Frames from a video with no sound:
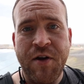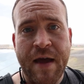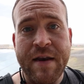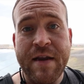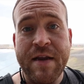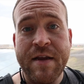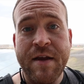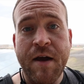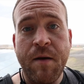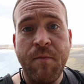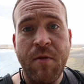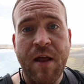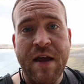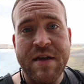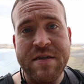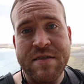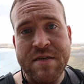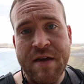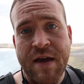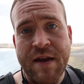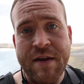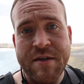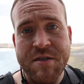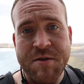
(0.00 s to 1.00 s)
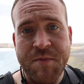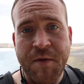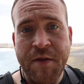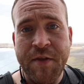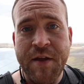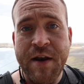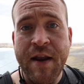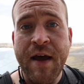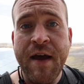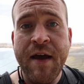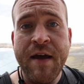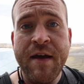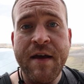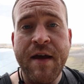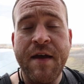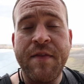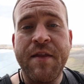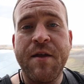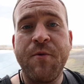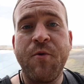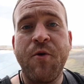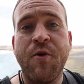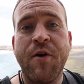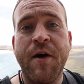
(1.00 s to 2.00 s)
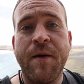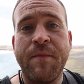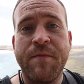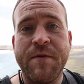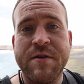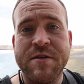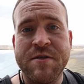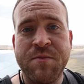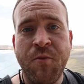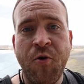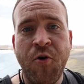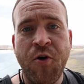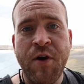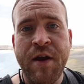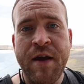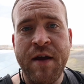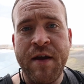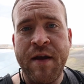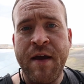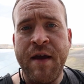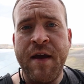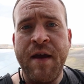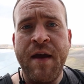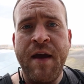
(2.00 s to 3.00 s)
I did come last night and spend the night and then woke up this morning